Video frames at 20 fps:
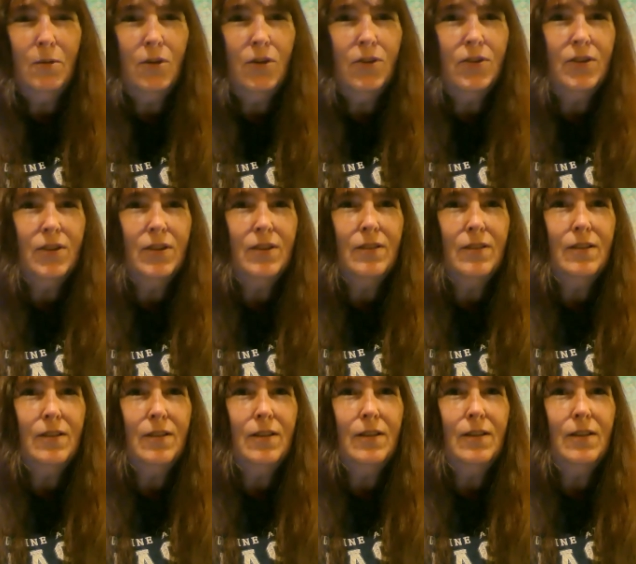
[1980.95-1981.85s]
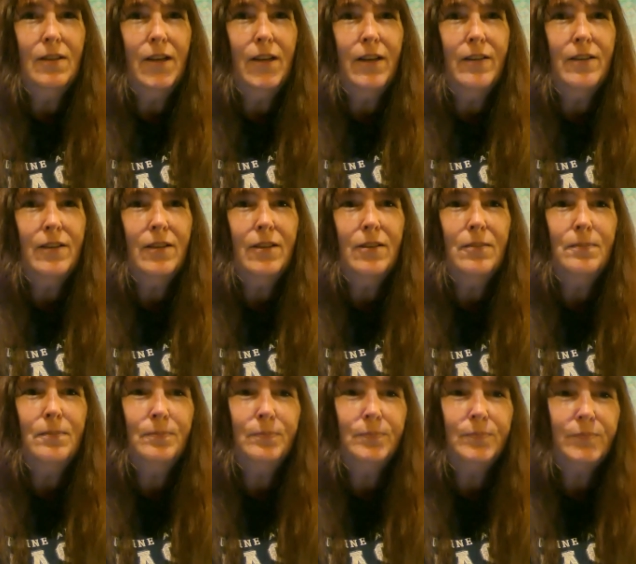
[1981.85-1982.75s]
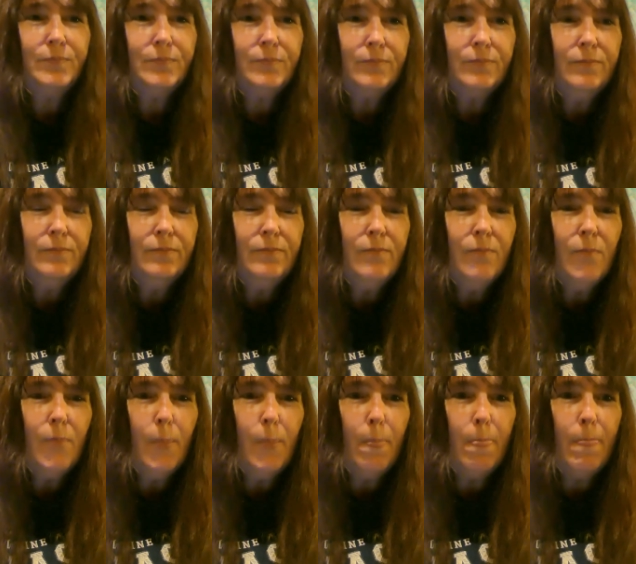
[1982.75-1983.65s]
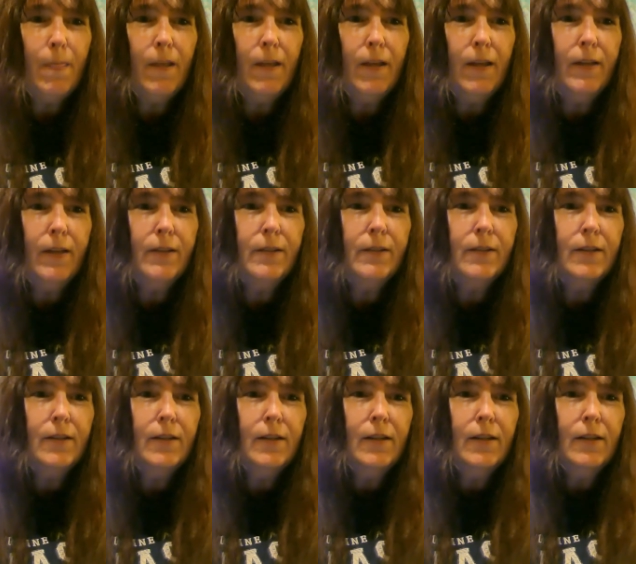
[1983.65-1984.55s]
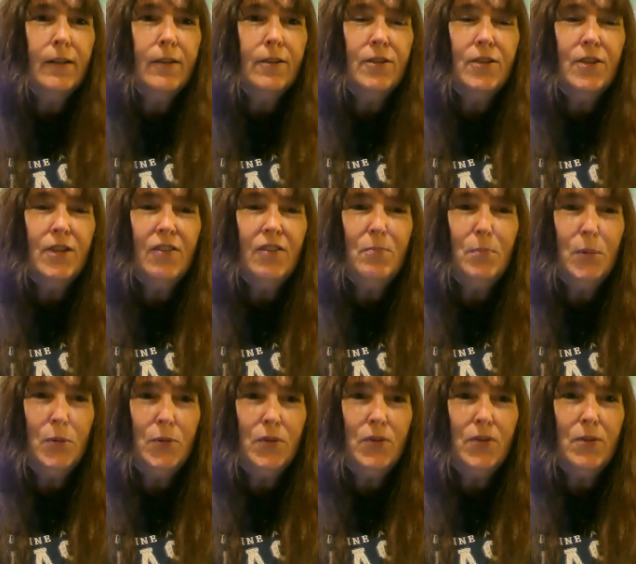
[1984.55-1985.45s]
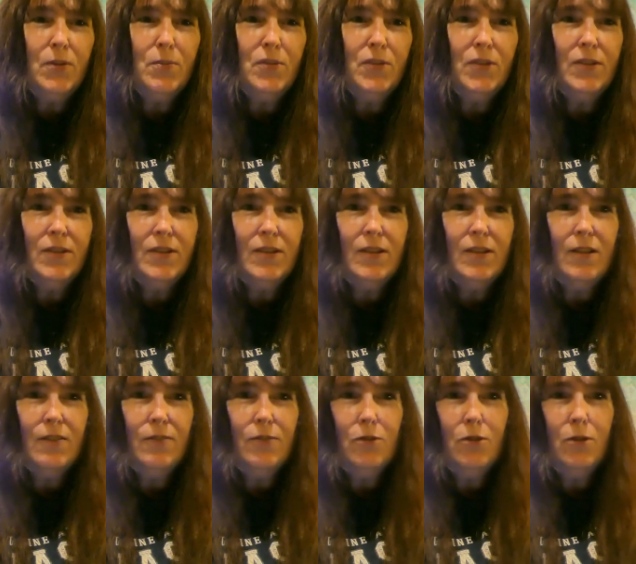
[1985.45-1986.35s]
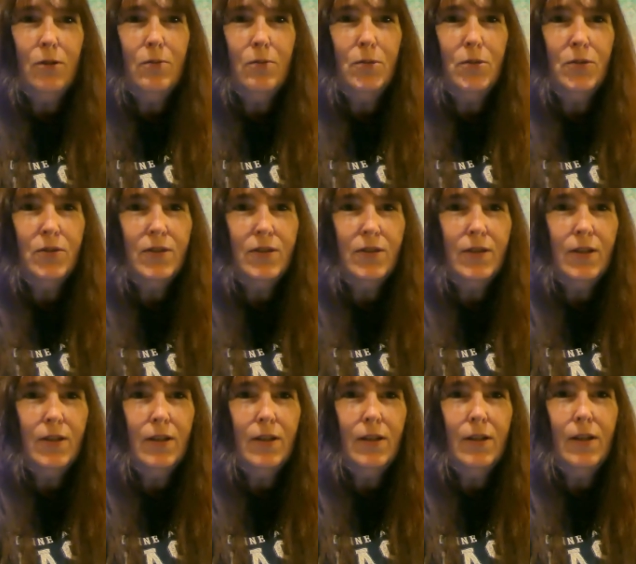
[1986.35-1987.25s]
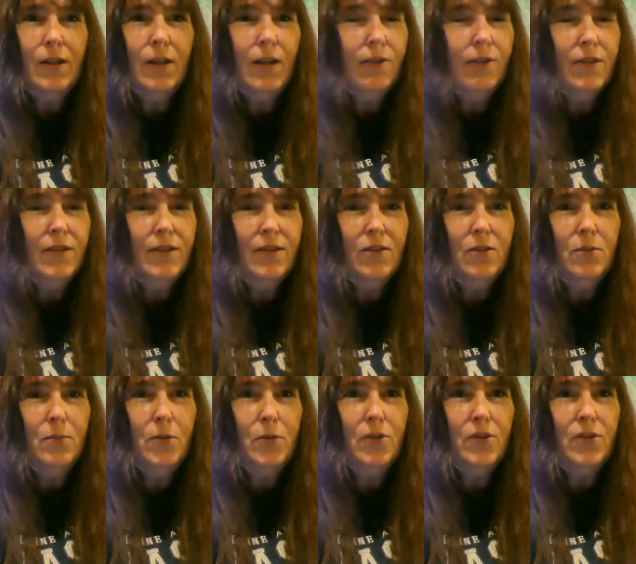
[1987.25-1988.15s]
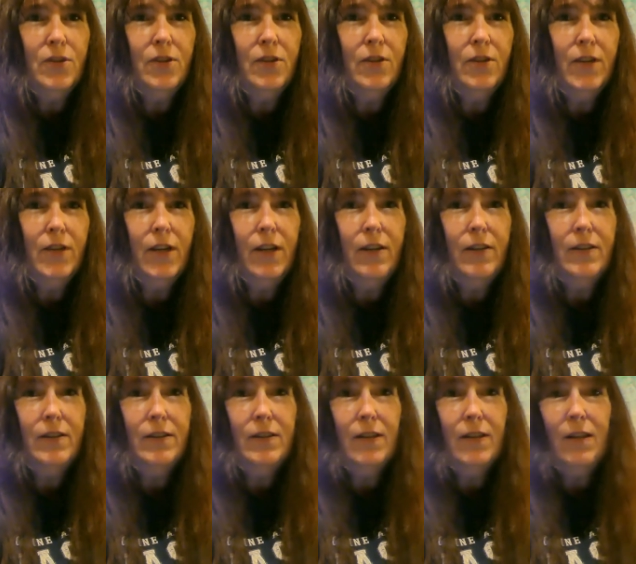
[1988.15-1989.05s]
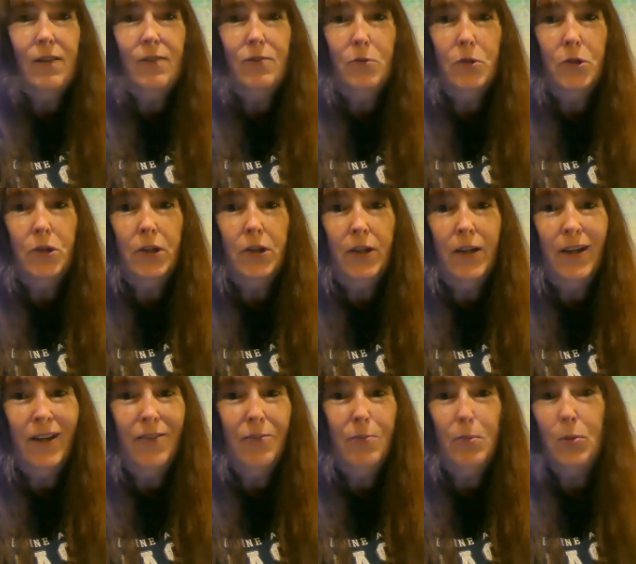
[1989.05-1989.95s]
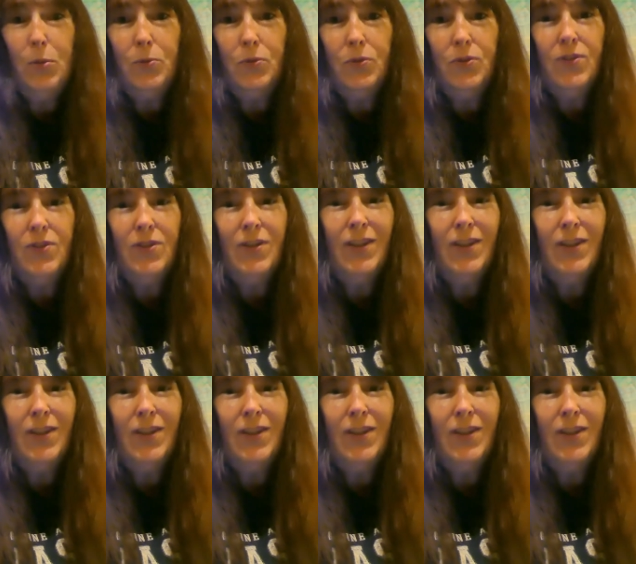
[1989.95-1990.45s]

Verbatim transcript: else in, in Alaska. And there's enough boat slips in Sitka for almost every single person on the island to have one and a half boats.